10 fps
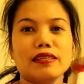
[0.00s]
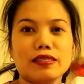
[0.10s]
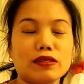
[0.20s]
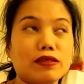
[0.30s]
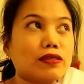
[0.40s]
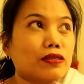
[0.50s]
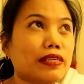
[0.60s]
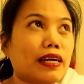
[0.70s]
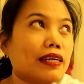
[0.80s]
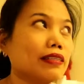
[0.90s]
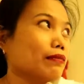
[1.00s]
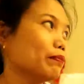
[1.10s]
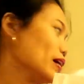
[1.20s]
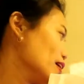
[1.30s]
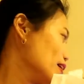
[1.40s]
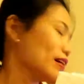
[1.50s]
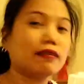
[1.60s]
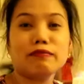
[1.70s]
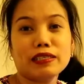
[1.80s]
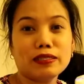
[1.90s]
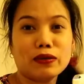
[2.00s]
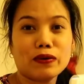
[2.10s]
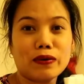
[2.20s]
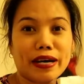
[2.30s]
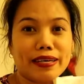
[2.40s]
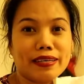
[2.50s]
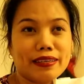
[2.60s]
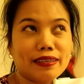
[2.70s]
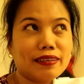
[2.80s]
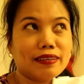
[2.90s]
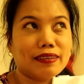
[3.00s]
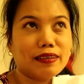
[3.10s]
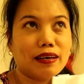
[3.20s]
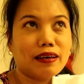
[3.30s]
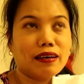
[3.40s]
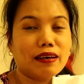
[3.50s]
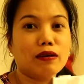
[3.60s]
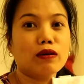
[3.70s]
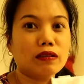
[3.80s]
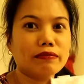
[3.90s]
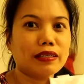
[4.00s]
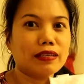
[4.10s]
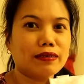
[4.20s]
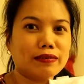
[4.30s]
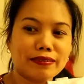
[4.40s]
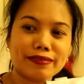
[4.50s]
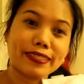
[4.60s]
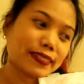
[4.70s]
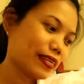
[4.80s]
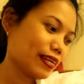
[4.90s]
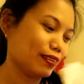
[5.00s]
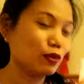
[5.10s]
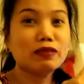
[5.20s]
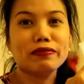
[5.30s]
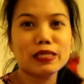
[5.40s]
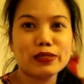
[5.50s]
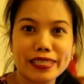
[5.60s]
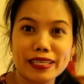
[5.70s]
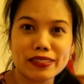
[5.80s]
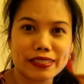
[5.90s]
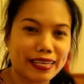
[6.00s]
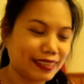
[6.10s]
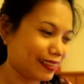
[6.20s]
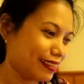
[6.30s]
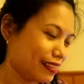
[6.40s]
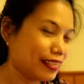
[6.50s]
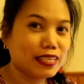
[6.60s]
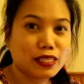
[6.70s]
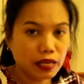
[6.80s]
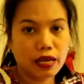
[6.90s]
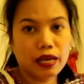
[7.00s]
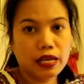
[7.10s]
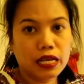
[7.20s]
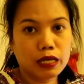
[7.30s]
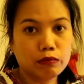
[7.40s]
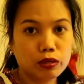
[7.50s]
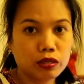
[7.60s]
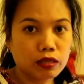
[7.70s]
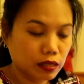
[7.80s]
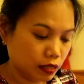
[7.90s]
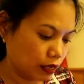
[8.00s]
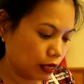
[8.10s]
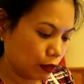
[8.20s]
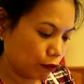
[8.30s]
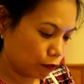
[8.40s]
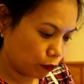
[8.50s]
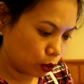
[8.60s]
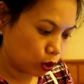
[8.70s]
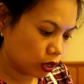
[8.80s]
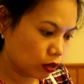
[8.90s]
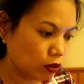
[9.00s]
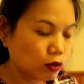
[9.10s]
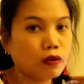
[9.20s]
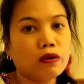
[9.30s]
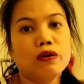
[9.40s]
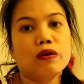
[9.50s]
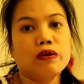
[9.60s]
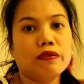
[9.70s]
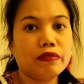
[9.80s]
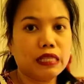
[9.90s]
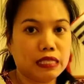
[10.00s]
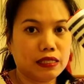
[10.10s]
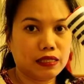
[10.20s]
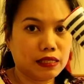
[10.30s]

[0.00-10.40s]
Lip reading: So tonight, parang ang video ko ay whole video. So yeah, whole video tayo tonight. And I bought 4 of these.